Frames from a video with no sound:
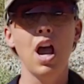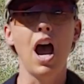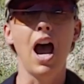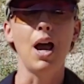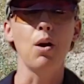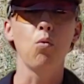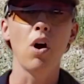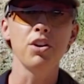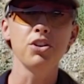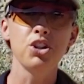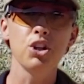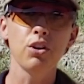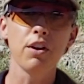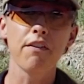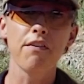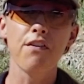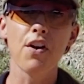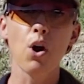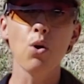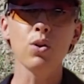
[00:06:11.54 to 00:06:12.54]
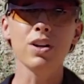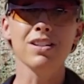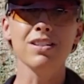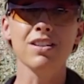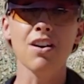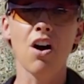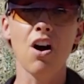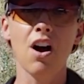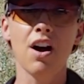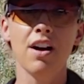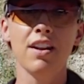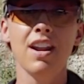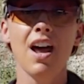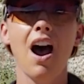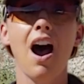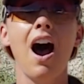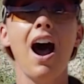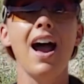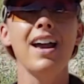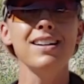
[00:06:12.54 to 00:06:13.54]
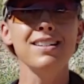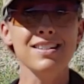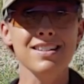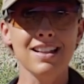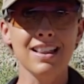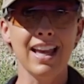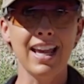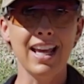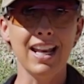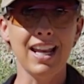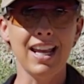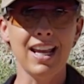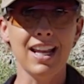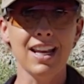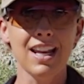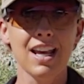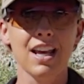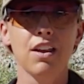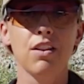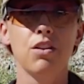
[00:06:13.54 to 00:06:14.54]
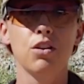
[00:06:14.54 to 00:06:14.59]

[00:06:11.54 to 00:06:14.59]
I want you to focus on isolating